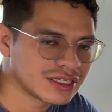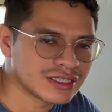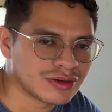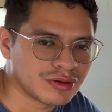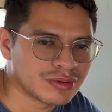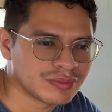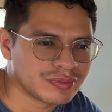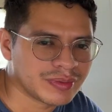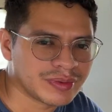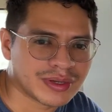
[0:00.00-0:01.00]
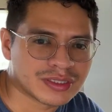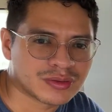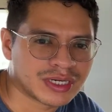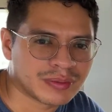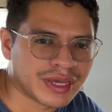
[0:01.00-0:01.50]
the old one maybe about
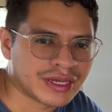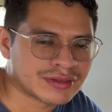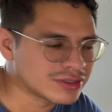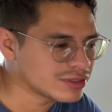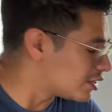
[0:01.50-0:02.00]
20 pounds.